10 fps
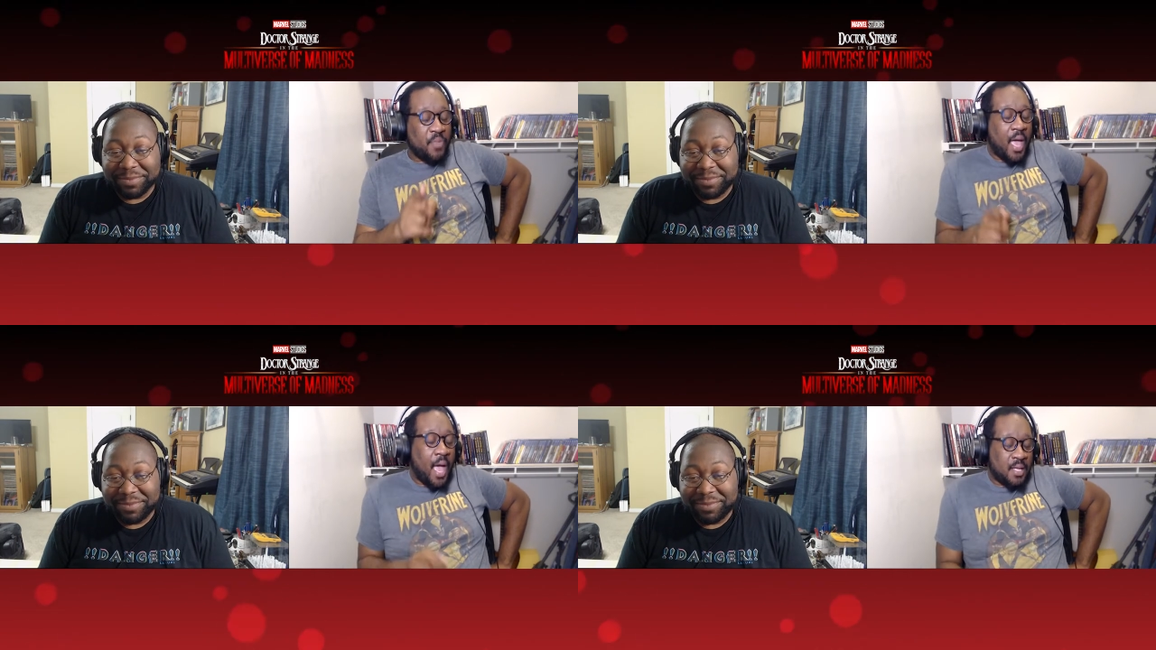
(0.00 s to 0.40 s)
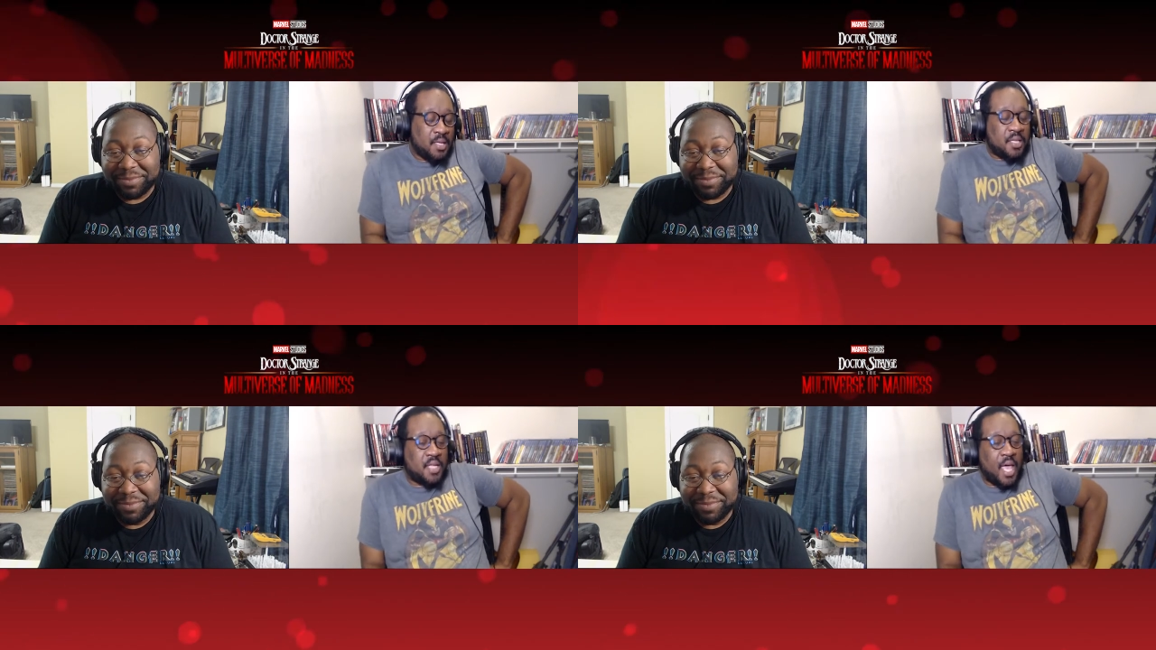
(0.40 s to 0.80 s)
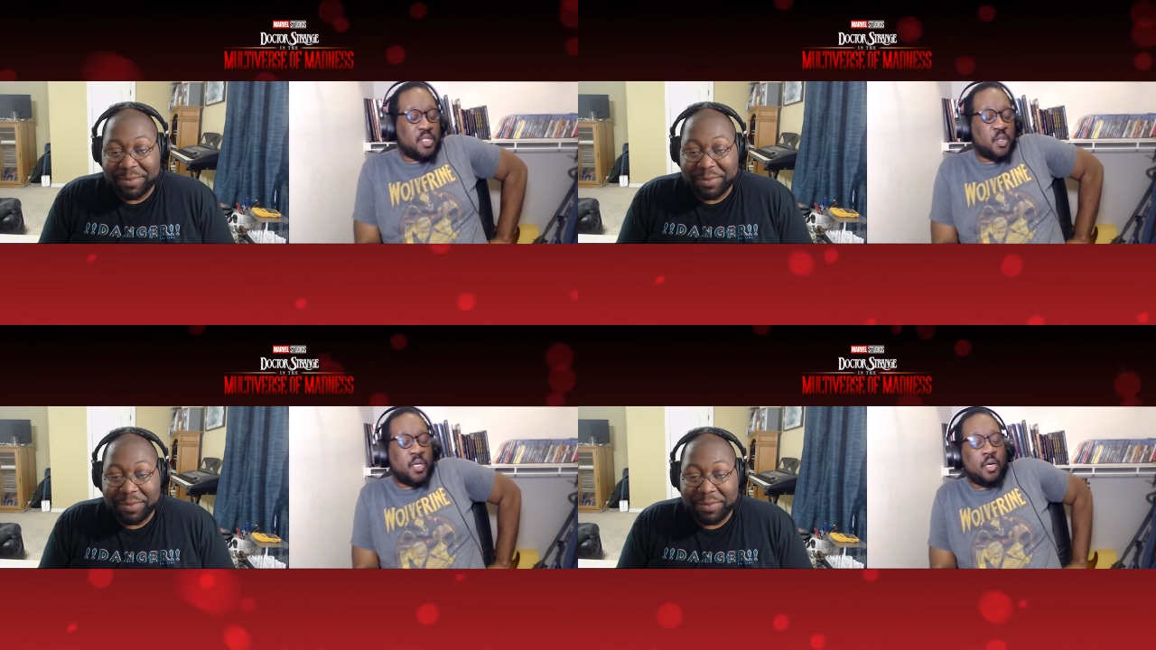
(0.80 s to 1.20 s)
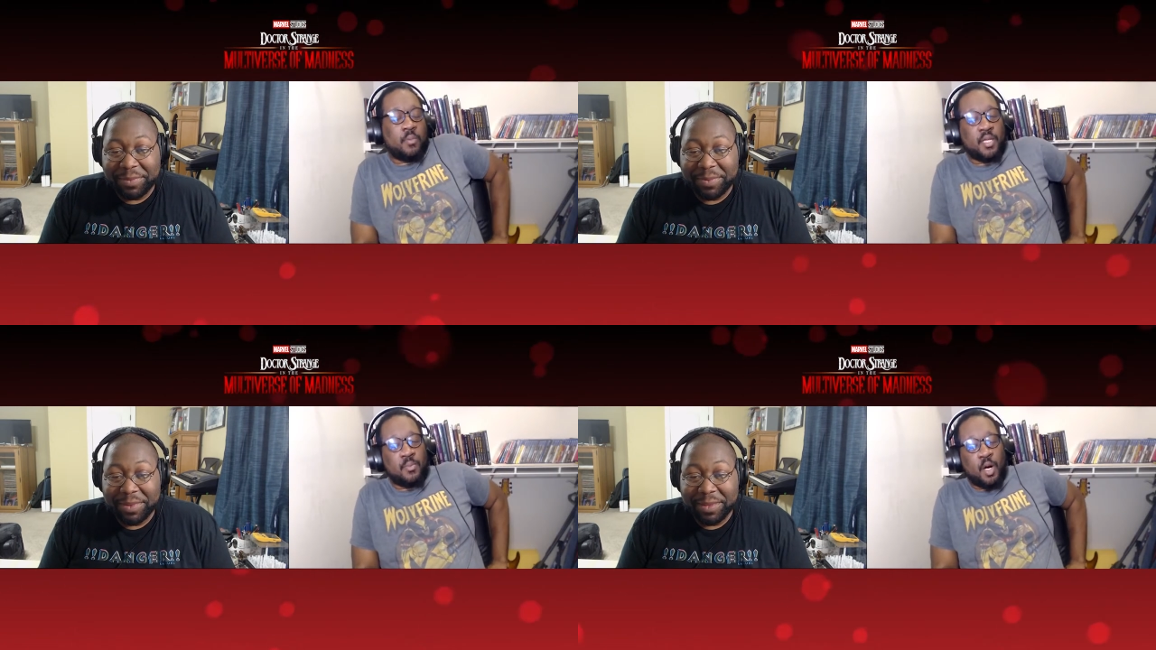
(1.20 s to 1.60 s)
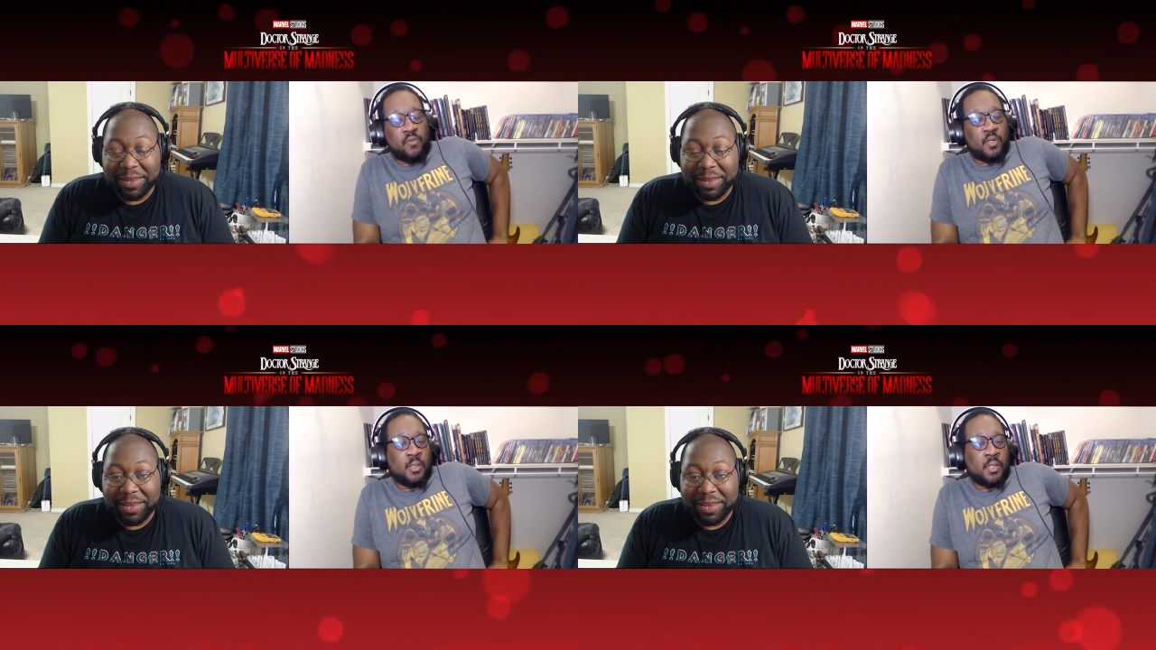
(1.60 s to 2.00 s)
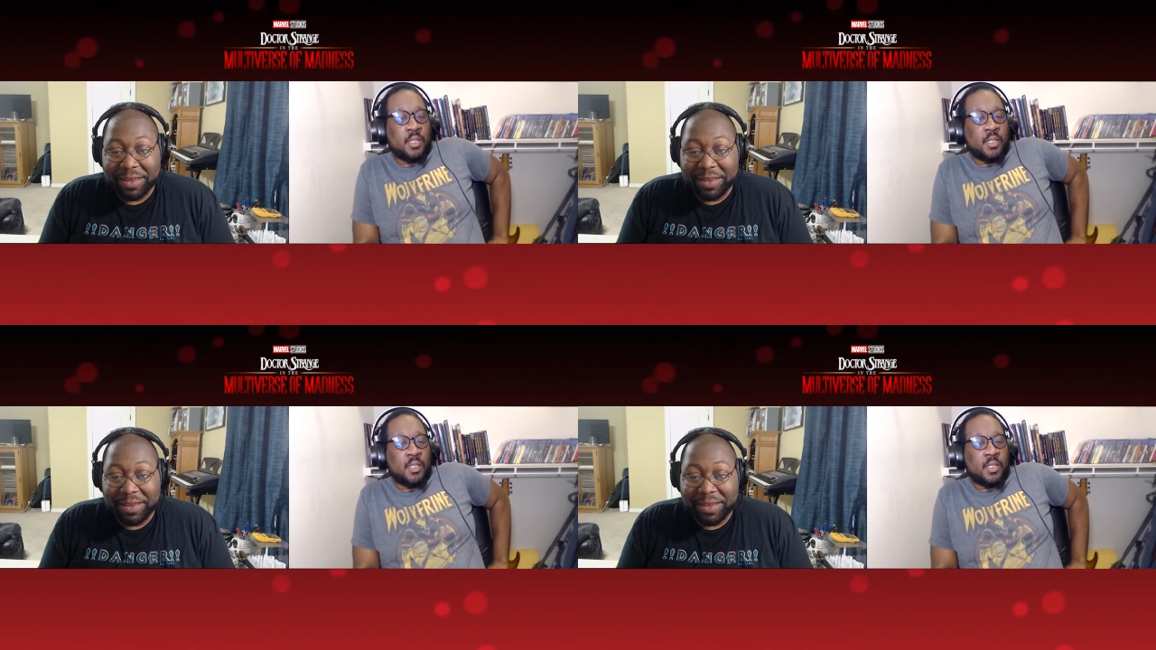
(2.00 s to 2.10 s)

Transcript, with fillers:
Speaker 1: How does the statue kill Miss Marvel?